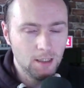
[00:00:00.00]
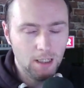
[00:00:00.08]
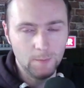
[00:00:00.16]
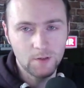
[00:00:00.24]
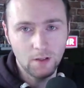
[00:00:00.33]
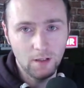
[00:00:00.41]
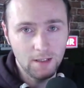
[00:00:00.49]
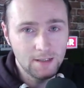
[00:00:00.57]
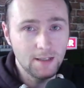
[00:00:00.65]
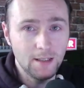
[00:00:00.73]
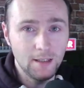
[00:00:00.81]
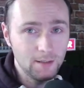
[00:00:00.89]
I'm sorry to
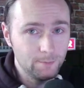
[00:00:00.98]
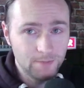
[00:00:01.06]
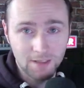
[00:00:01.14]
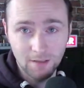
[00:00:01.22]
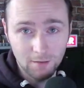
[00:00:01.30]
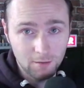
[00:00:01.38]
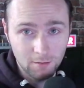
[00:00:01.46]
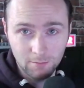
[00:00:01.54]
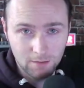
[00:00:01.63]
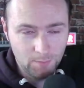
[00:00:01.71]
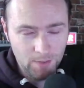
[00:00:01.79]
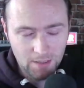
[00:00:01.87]
say, Sear
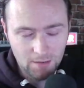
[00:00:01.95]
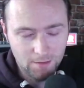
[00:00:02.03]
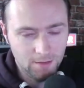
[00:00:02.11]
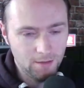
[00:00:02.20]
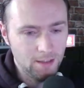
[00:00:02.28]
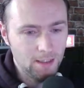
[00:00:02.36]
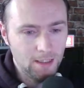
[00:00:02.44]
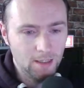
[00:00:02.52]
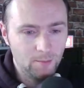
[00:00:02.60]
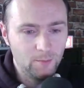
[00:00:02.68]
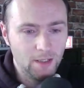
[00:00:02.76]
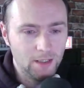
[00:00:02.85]
especially,
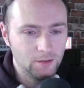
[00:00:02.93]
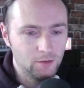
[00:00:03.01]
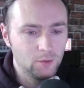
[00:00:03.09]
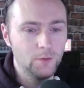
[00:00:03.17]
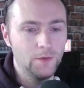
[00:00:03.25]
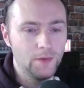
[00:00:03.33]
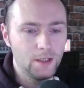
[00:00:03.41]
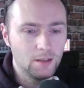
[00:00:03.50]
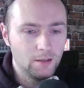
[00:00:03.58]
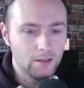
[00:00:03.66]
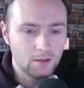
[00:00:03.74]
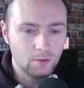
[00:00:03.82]
I don't think
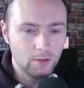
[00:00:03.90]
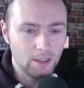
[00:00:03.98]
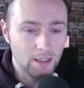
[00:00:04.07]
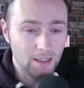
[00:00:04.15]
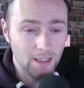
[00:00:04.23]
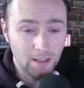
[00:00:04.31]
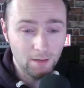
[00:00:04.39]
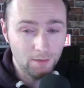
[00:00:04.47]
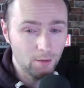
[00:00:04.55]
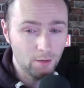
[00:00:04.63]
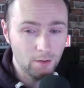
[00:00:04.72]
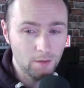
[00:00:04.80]
Leeds are going to get
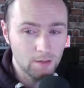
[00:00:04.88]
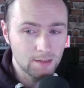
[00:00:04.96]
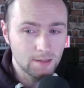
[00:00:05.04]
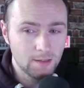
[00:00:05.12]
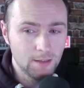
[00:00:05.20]
anything out of this.